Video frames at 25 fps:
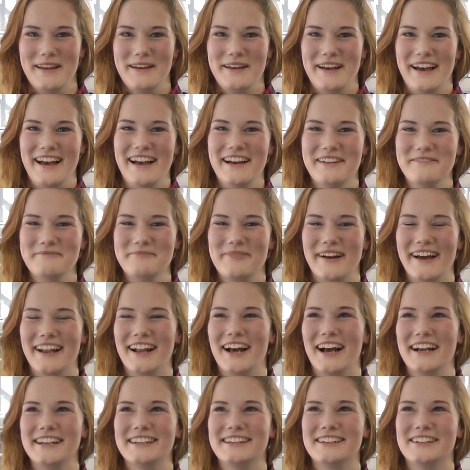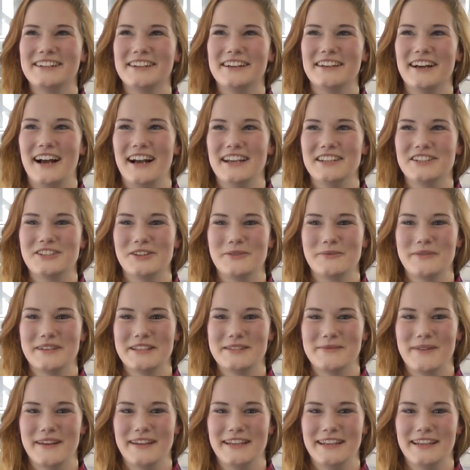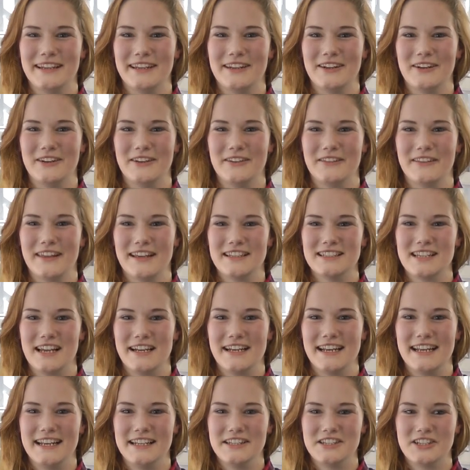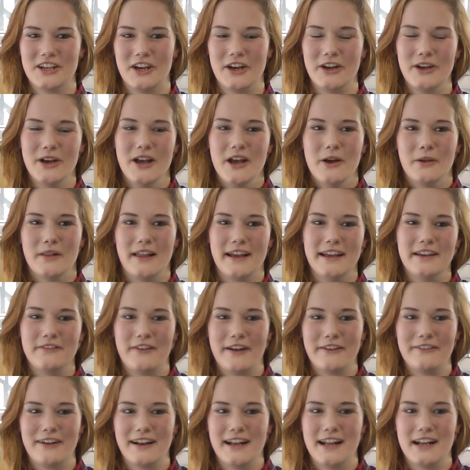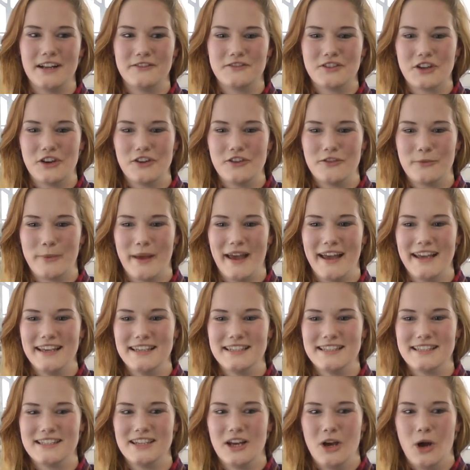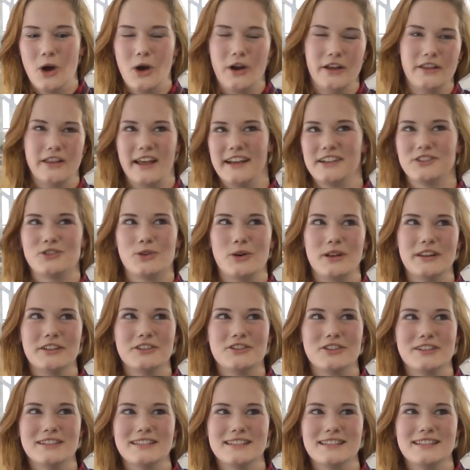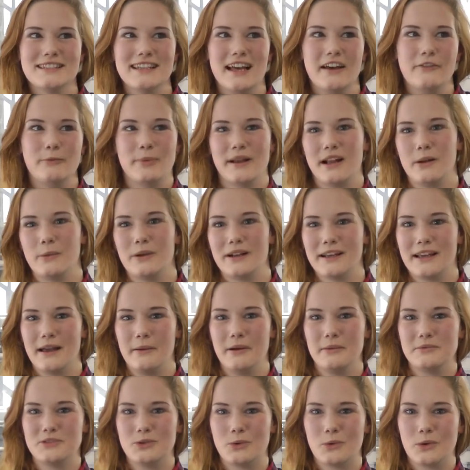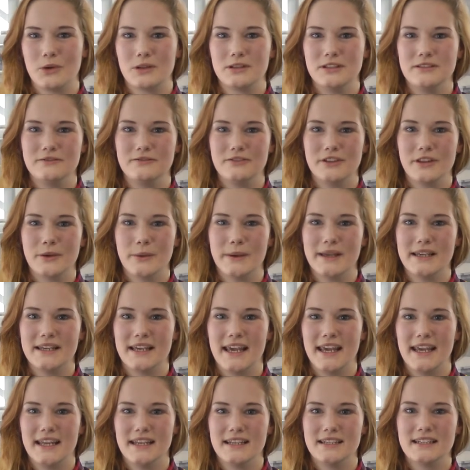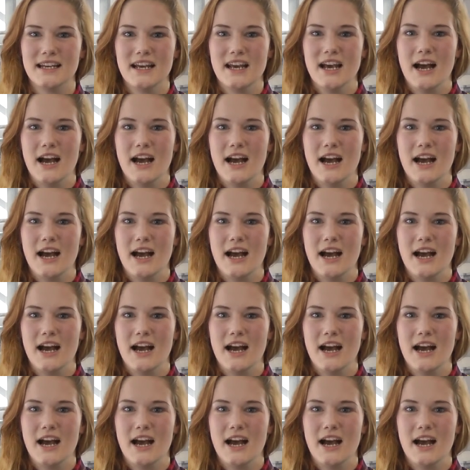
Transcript: Um, but I could, I should be spending it on things I need. So like if I run out of toothpaste and like toiletries and stuff, but I want to come up to Auckland for the weekend,